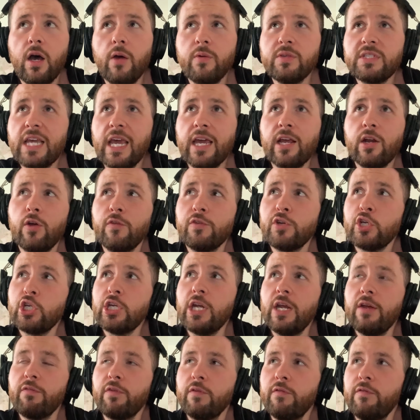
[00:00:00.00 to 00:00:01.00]
I was getting a lot
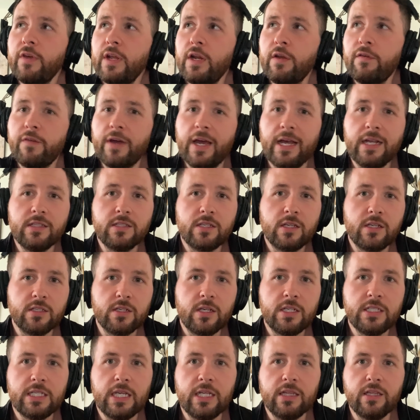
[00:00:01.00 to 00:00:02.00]
from Villa fans
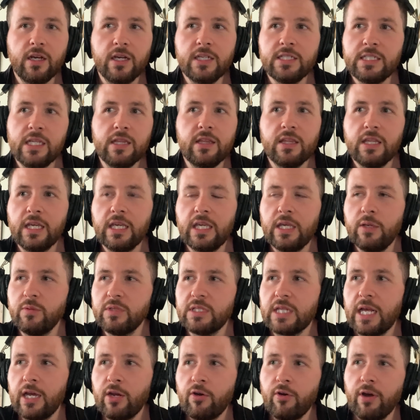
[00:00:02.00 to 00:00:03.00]
because I said that I didn't think he
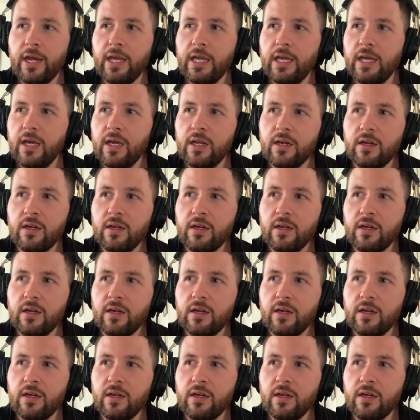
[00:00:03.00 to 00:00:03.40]
was that great,